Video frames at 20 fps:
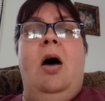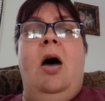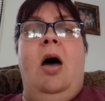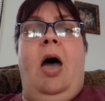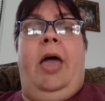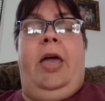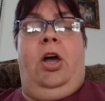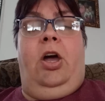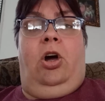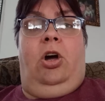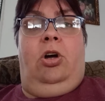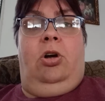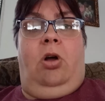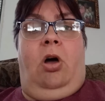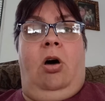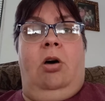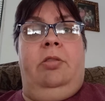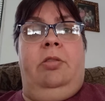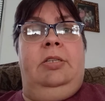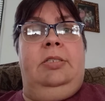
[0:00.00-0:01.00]
I hurt
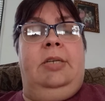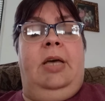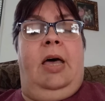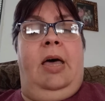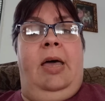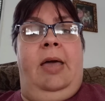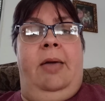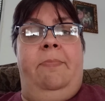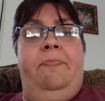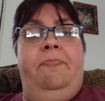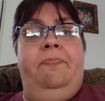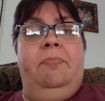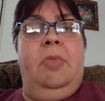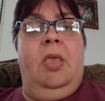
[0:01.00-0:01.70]
all the time.